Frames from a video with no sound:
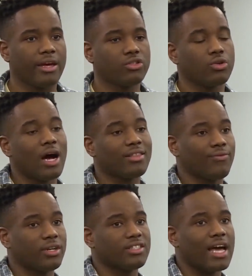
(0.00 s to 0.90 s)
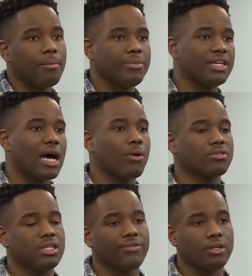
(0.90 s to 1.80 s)
So at, for the time being, I
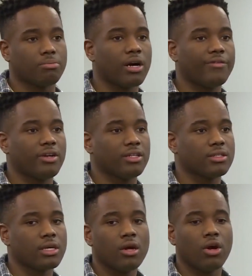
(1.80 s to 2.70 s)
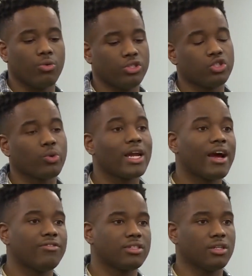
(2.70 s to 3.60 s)
was living in Providence, which is when I
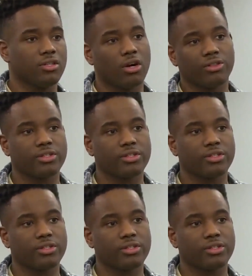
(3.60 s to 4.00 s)
recently got the